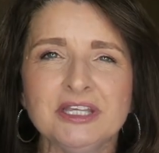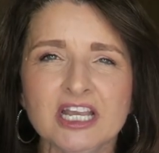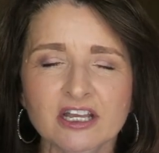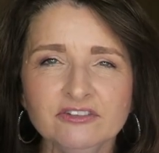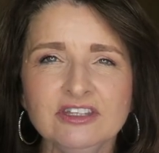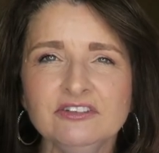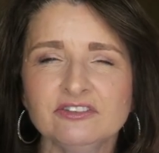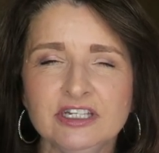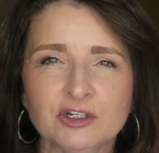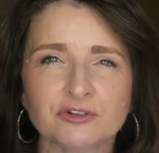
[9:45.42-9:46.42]
Because
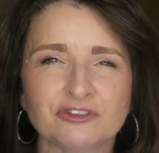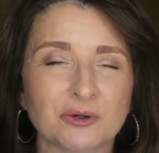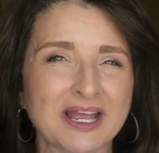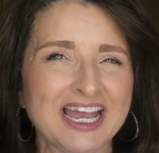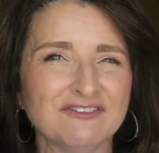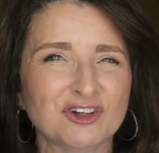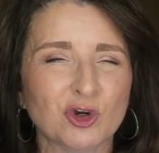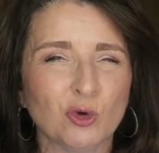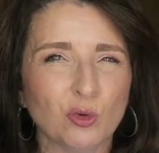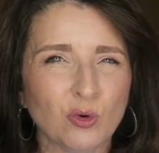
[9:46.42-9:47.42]
these sneakers don't have
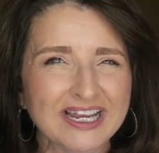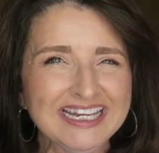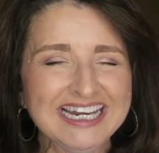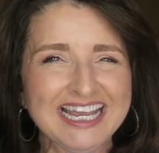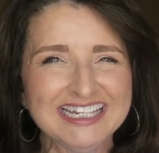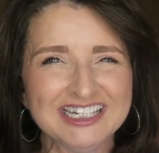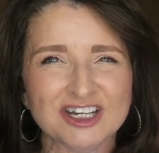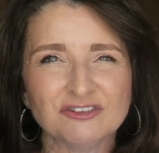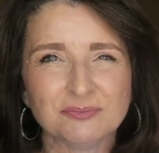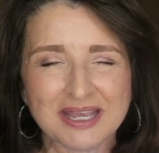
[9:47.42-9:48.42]
quite
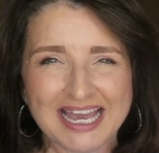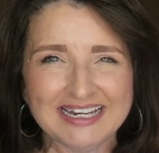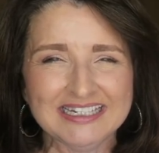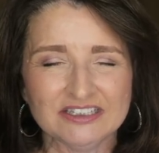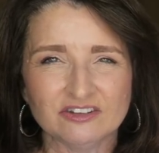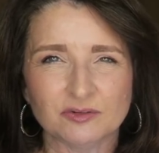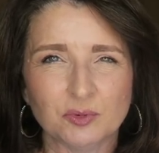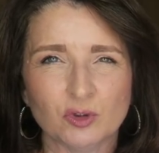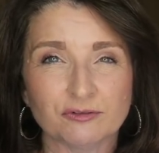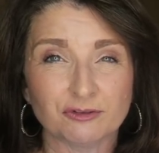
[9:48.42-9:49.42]
enough padding and
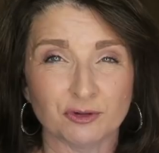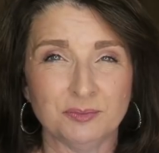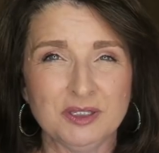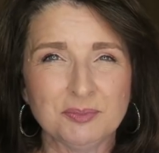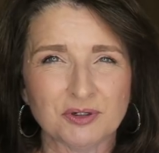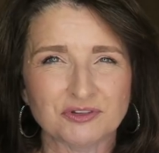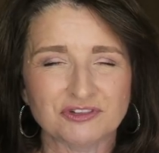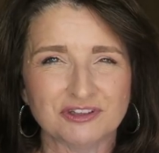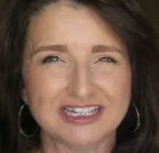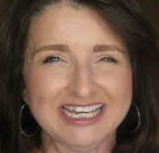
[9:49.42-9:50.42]
support for me
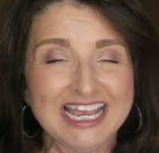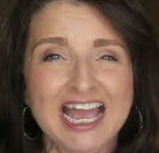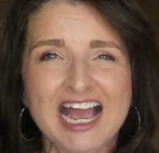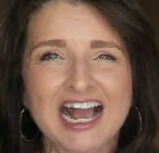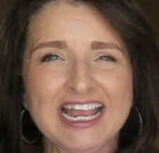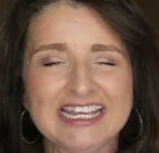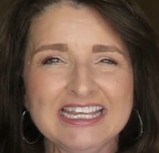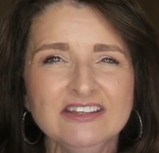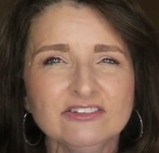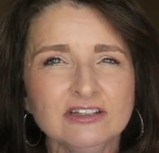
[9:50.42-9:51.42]
personally, I
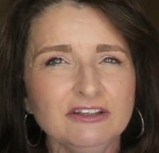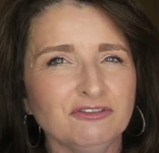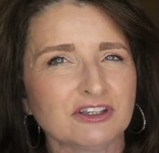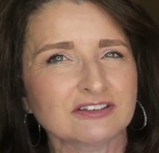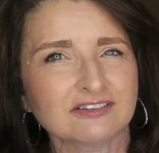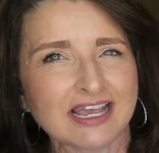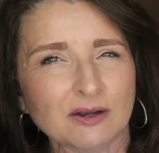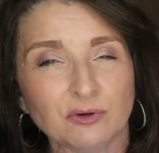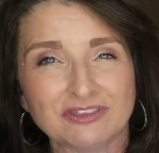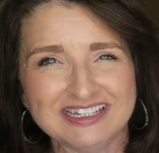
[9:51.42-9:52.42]
easily fix
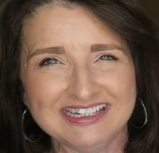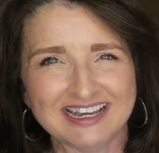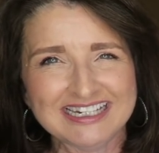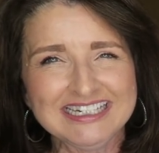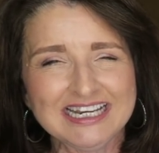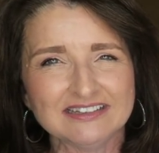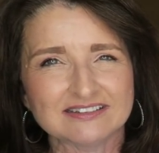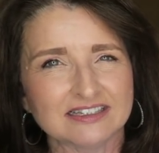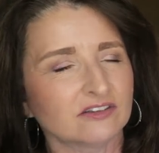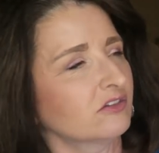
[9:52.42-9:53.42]
that with a ninety-eight
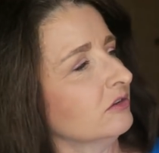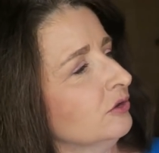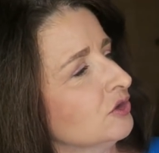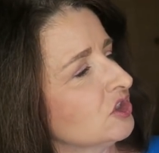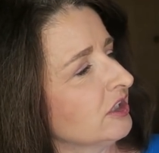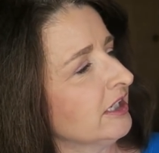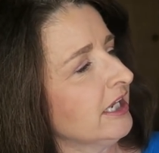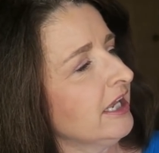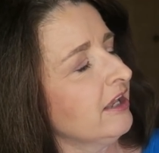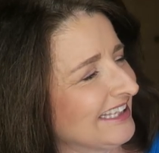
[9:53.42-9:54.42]
cent solution.
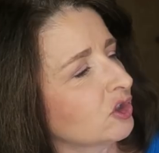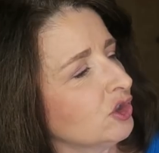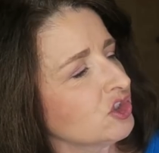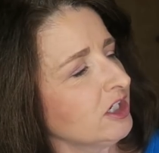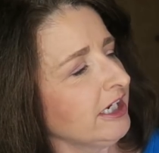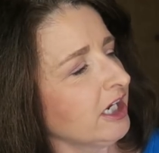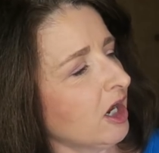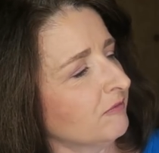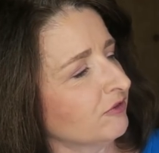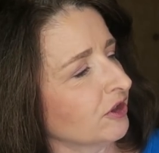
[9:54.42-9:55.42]
This cushioning
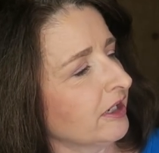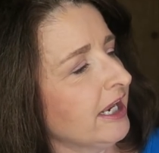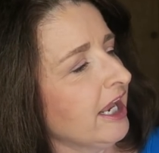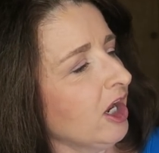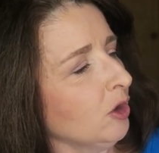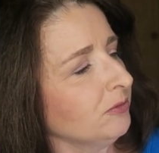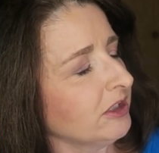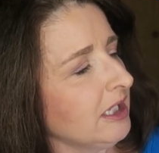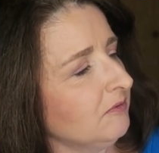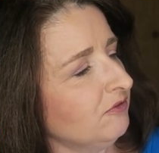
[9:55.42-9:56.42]
comfort helps
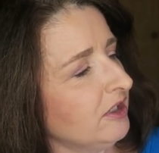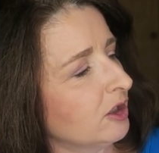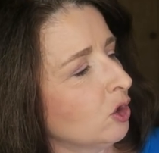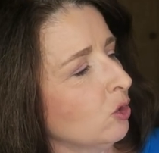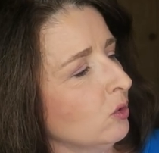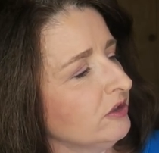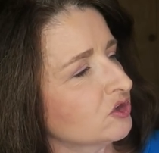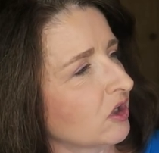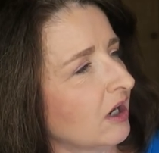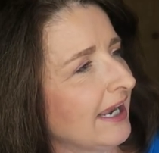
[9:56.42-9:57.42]
keep feet cool and
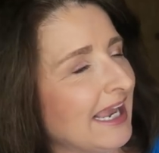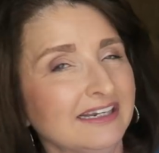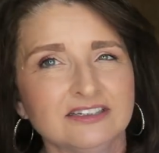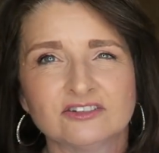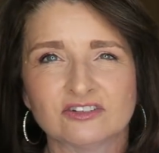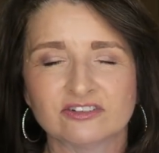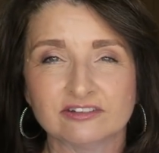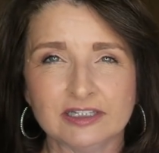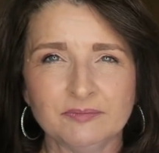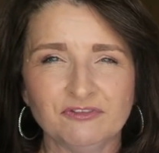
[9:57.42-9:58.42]
dry, and it's a
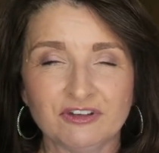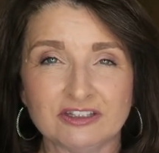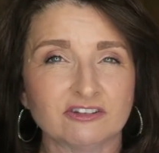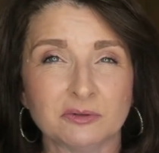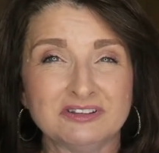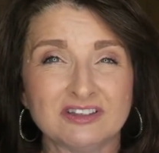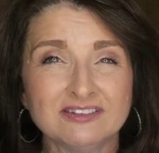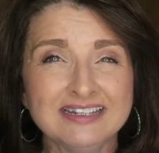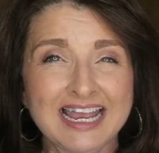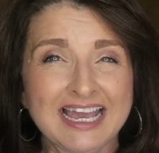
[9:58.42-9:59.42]
slim fit, so it
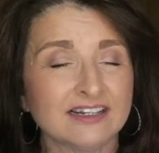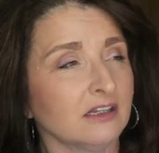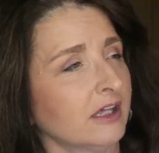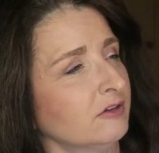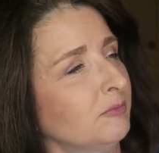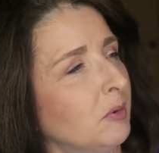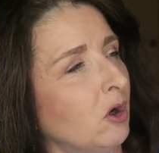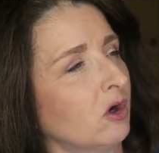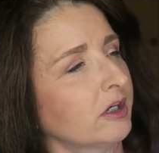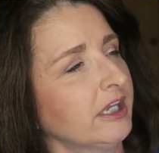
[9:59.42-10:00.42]
doesn't add a lot of
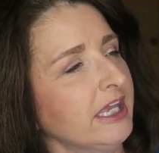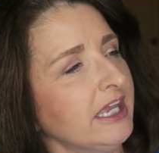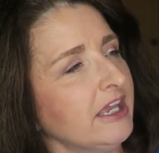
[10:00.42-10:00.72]
bulk.